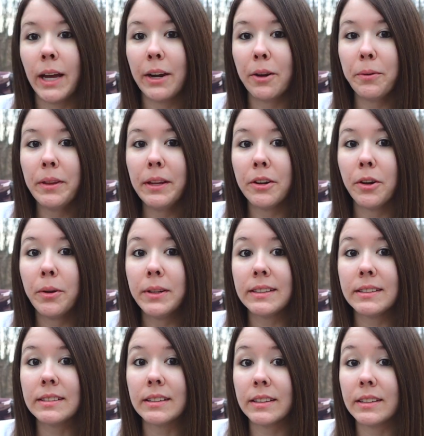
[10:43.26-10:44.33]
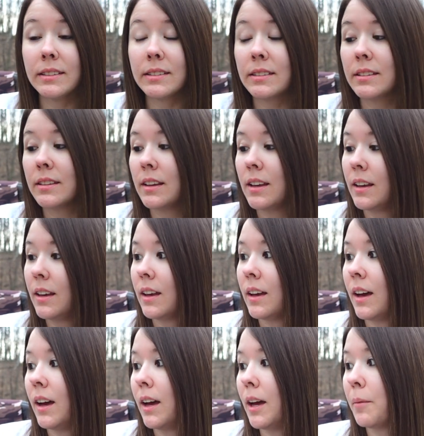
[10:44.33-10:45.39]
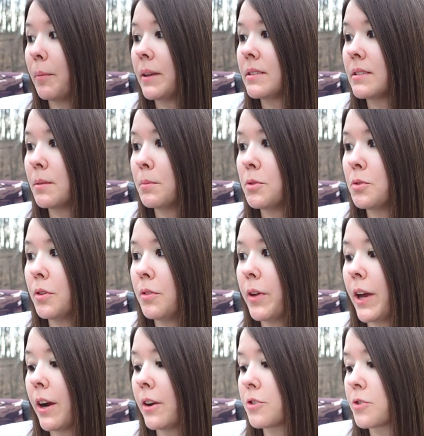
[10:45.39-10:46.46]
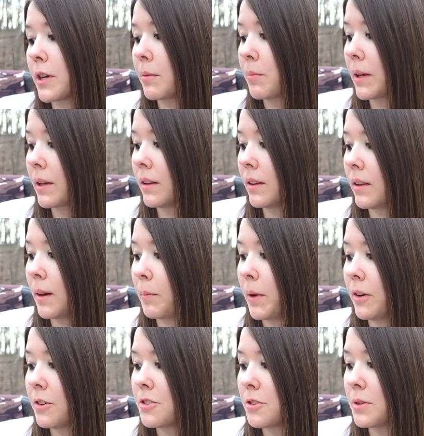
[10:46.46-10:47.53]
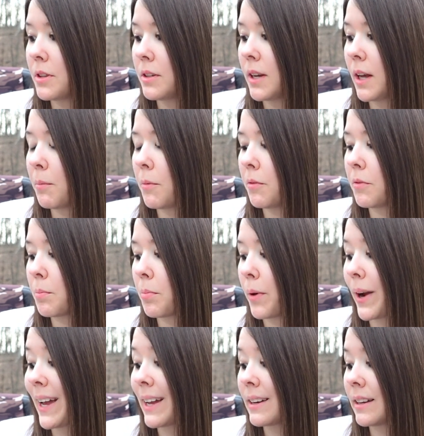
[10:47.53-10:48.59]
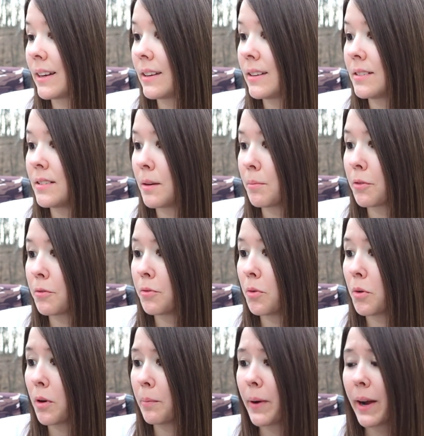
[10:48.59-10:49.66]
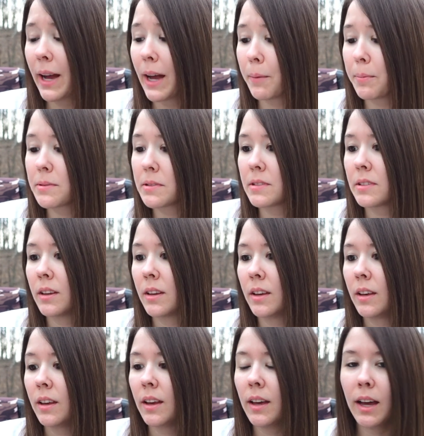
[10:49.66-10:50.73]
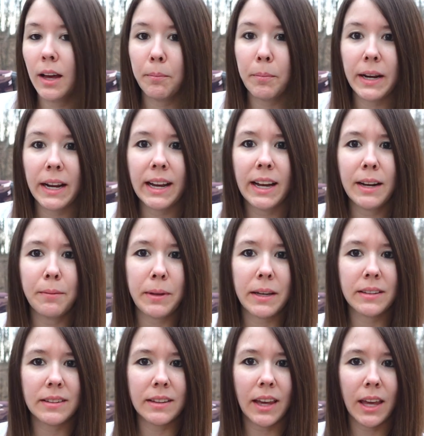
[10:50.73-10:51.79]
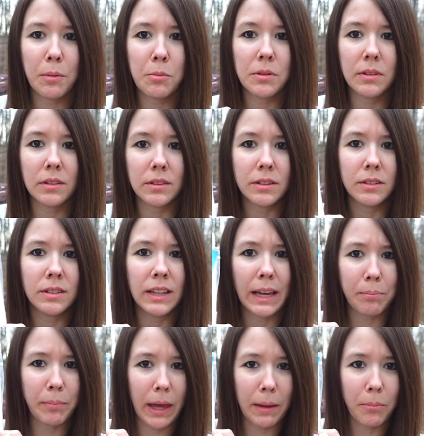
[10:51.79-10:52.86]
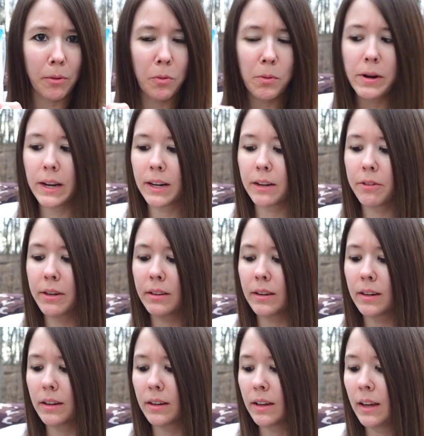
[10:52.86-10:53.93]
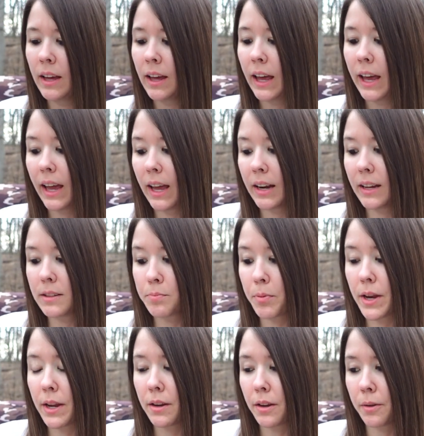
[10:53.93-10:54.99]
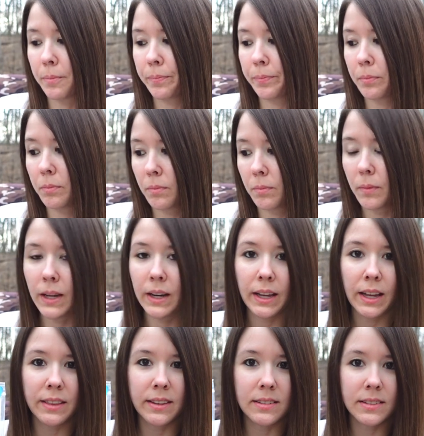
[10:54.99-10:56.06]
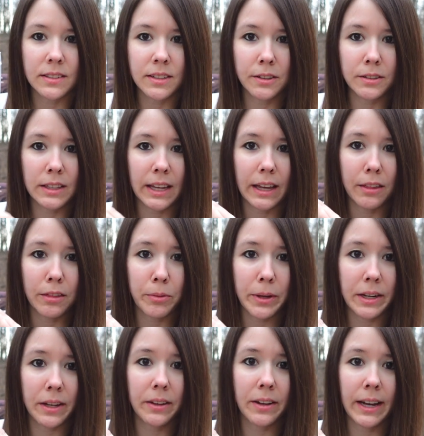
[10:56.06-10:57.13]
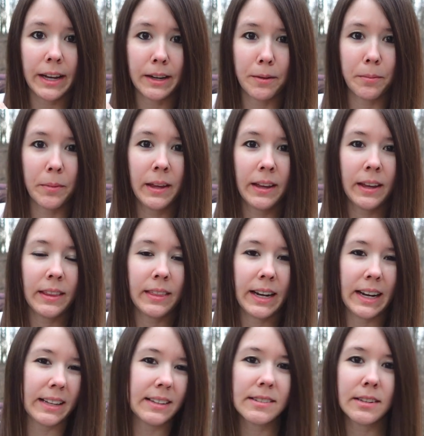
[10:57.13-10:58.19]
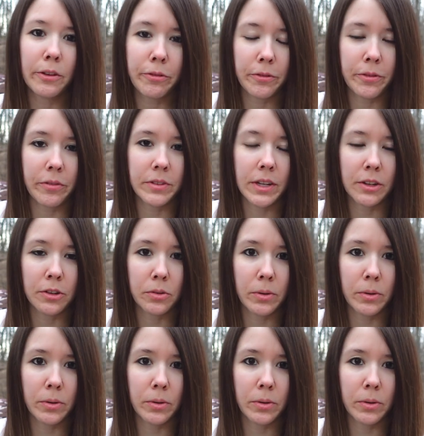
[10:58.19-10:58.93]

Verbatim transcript: I don't really know what this is. It's some sort of hair treatment. I'm not sure what the name of the brand is, Number 4 perhaps. But I got it because it came with the little like paperwork and everything, and it's brand new. And again, this is another like $3 item that I can sell for 15 to